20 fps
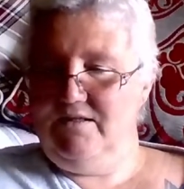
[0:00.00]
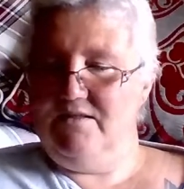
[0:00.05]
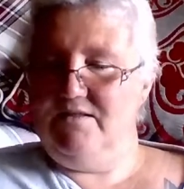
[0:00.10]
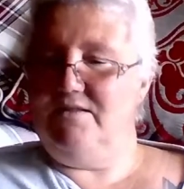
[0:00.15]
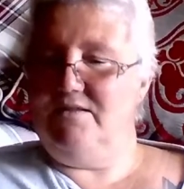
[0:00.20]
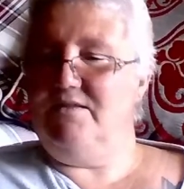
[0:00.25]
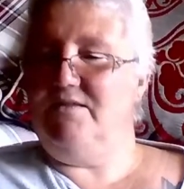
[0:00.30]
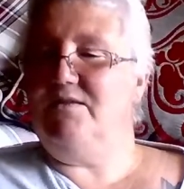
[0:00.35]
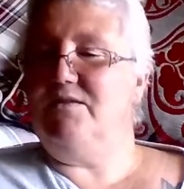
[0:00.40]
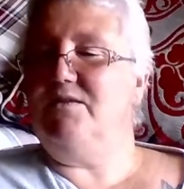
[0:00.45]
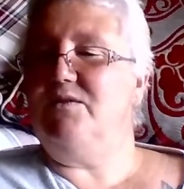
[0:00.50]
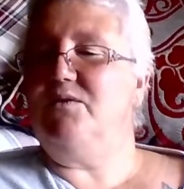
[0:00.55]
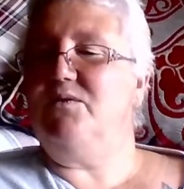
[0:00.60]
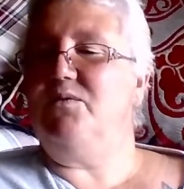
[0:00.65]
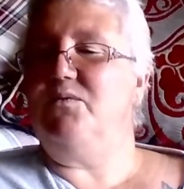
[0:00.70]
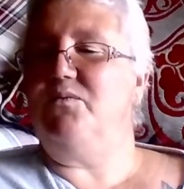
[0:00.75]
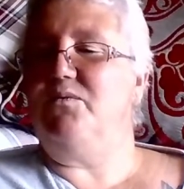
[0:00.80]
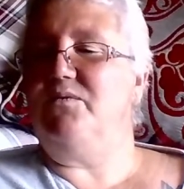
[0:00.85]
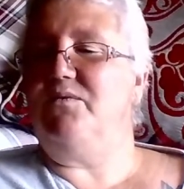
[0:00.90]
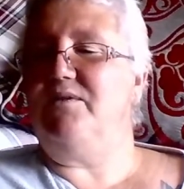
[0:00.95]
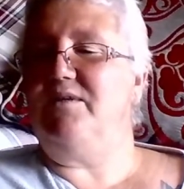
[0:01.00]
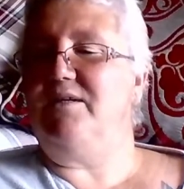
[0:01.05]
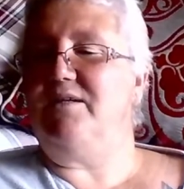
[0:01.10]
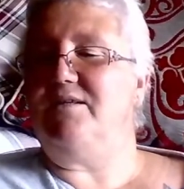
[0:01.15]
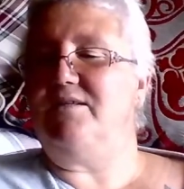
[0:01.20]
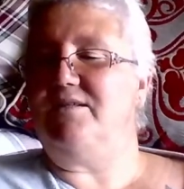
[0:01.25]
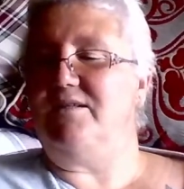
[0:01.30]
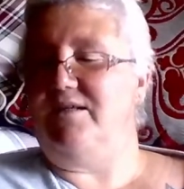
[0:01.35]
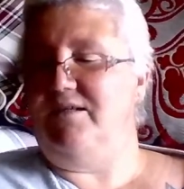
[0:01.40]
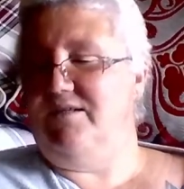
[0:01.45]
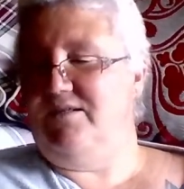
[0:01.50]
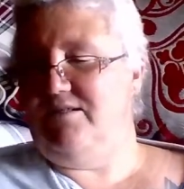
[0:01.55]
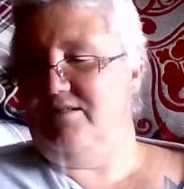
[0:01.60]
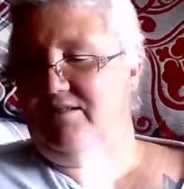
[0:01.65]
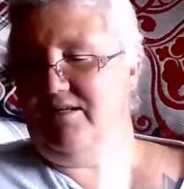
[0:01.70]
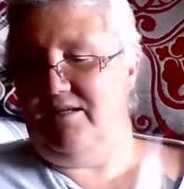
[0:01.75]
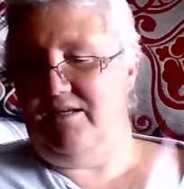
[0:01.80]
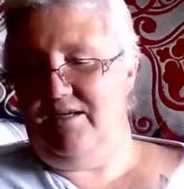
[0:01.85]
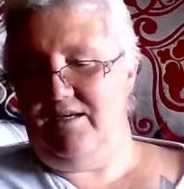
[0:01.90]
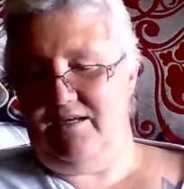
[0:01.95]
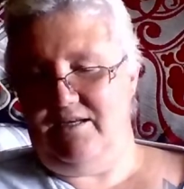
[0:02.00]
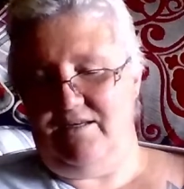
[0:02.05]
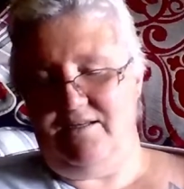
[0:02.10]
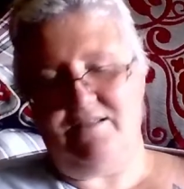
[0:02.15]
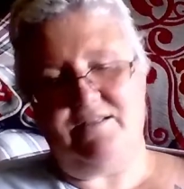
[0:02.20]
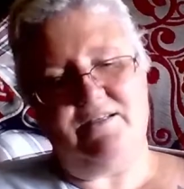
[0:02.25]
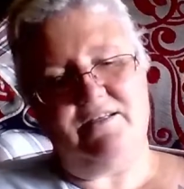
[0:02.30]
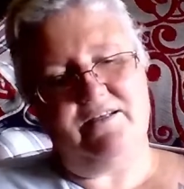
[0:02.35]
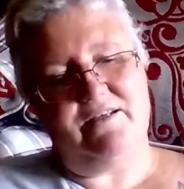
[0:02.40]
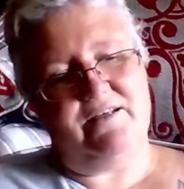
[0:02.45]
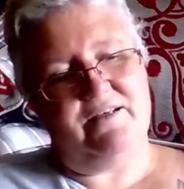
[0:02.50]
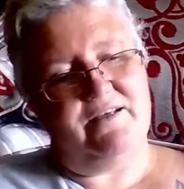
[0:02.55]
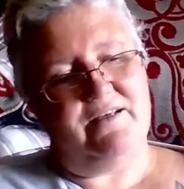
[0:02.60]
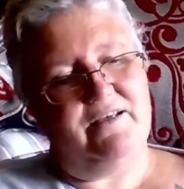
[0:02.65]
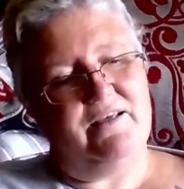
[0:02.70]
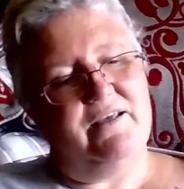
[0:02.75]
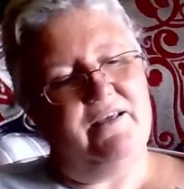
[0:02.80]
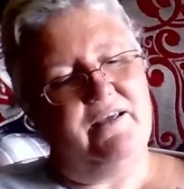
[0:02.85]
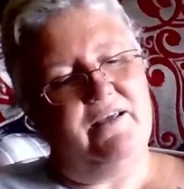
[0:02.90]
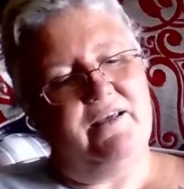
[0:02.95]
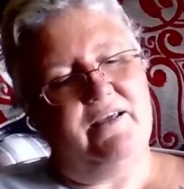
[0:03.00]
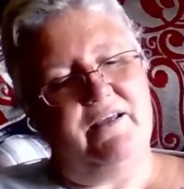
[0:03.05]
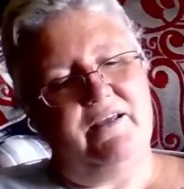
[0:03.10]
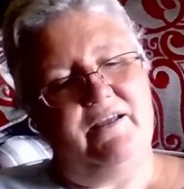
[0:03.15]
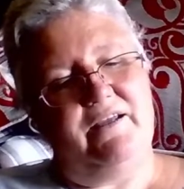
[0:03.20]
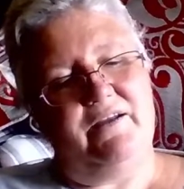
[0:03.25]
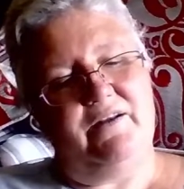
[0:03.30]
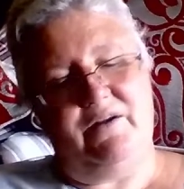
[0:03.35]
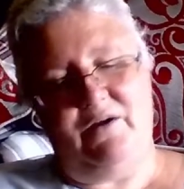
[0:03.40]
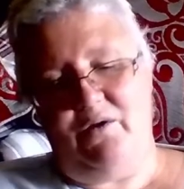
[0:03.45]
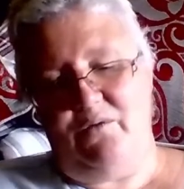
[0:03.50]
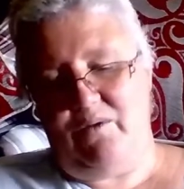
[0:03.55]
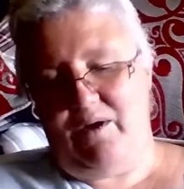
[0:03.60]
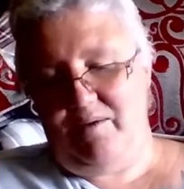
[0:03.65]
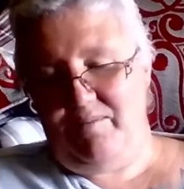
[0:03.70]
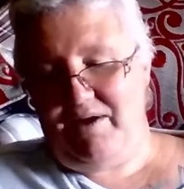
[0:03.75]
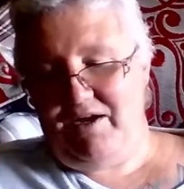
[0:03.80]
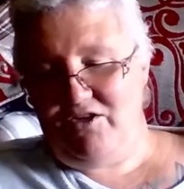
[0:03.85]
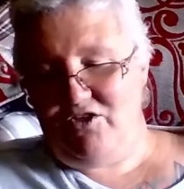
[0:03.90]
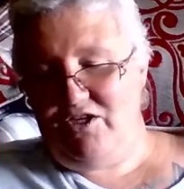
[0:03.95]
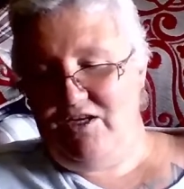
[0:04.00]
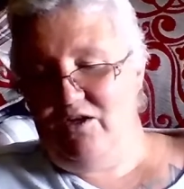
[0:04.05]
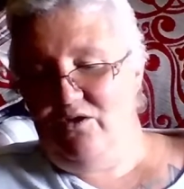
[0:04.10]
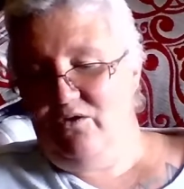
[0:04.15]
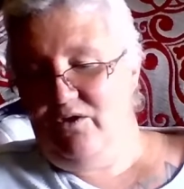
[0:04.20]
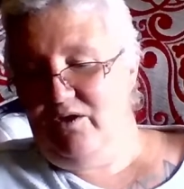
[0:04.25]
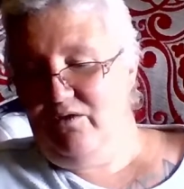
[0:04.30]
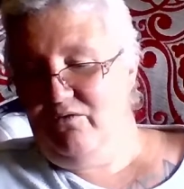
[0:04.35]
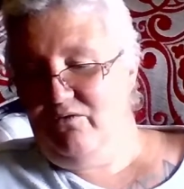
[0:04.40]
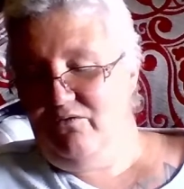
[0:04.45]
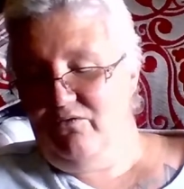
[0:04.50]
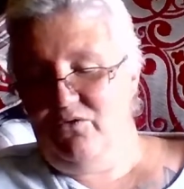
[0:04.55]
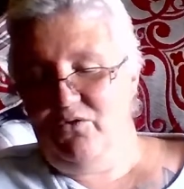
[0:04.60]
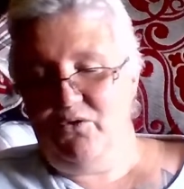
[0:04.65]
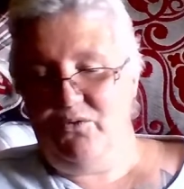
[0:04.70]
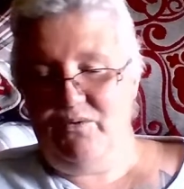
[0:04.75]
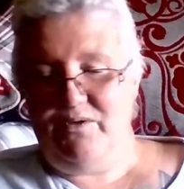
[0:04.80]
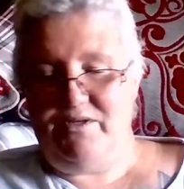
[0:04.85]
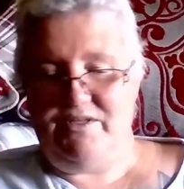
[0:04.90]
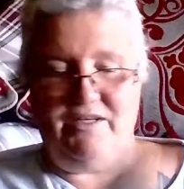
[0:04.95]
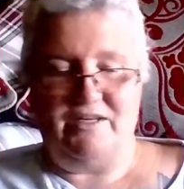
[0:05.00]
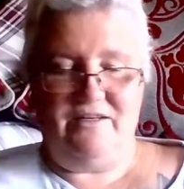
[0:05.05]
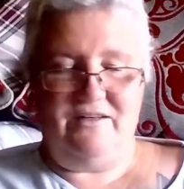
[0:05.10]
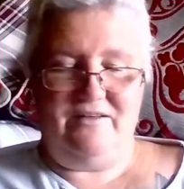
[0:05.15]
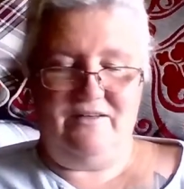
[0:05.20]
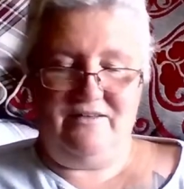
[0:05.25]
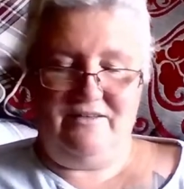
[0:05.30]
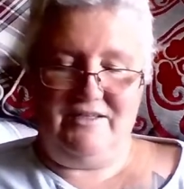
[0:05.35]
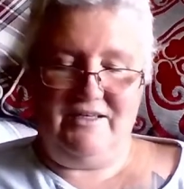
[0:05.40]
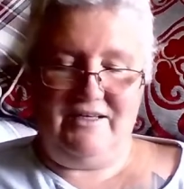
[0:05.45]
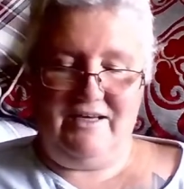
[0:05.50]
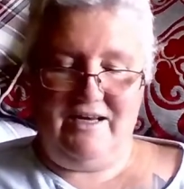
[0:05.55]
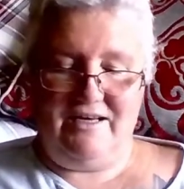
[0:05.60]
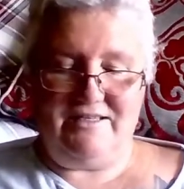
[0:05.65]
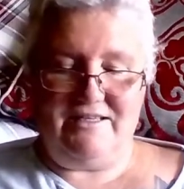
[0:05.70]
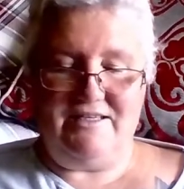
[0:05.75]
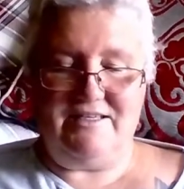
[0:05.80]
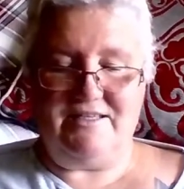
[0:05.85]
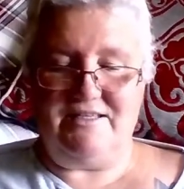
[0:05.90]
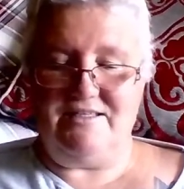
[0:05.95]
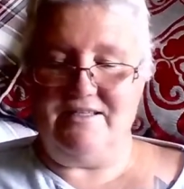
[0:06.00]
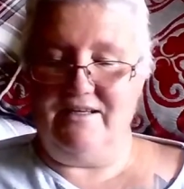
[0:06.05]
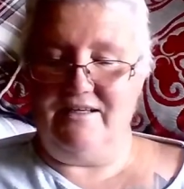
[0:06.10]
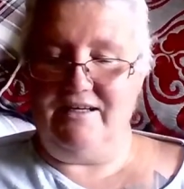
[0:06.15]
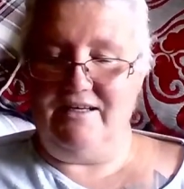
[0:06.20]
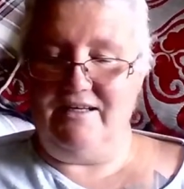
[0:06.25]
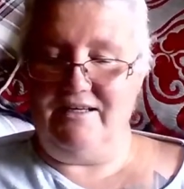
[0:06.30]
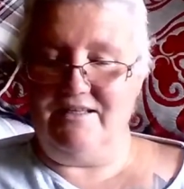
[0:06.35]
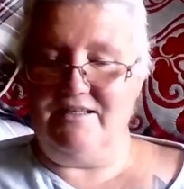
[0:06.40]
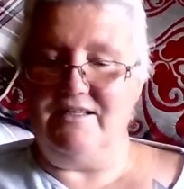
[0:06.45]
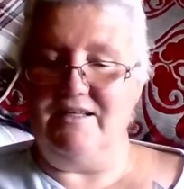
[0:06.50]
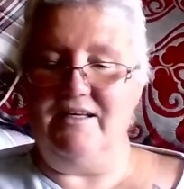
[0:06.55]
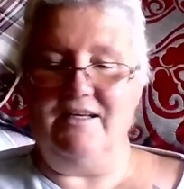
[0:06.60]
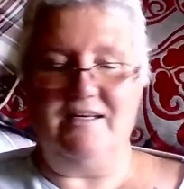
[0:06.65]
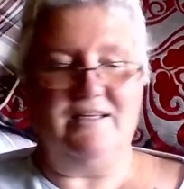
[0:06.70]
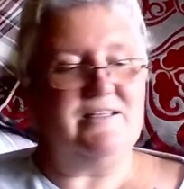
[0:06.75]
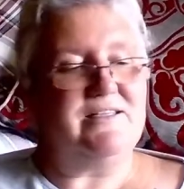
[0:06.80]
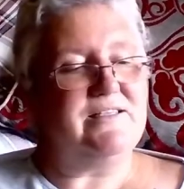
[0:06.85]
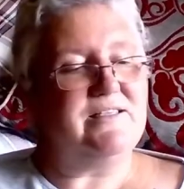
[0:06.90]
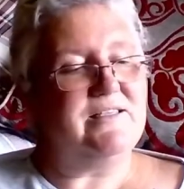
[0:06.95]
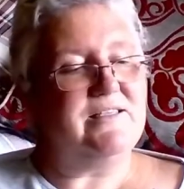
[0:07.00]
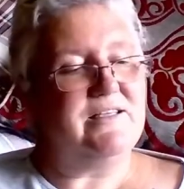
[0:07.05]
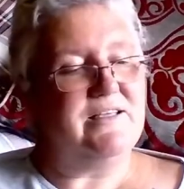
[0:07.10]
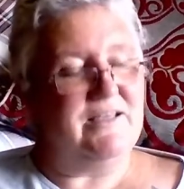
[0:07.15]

So this is it. You know, I'm actually looking forward to getting stuck into this.